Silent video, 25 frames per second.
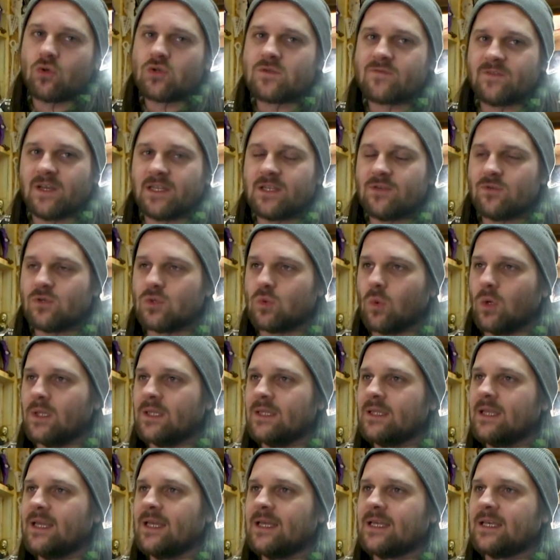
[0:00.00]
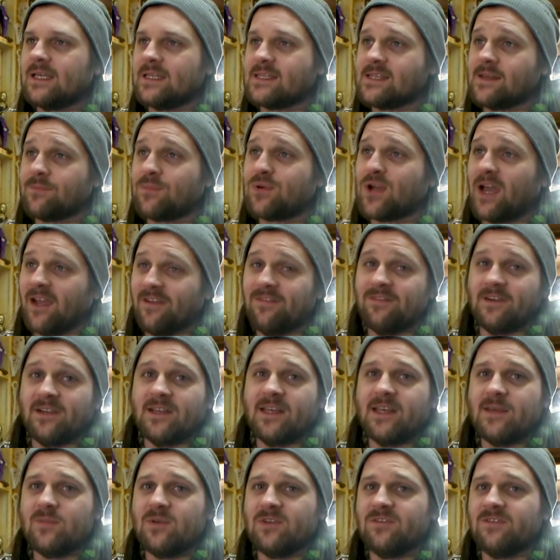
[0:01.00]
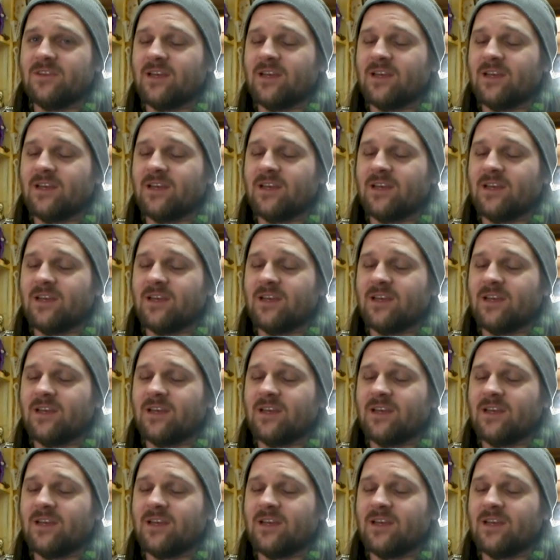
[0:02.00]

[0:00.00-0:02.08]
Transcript: those videos one day, because they're pretty funny, to be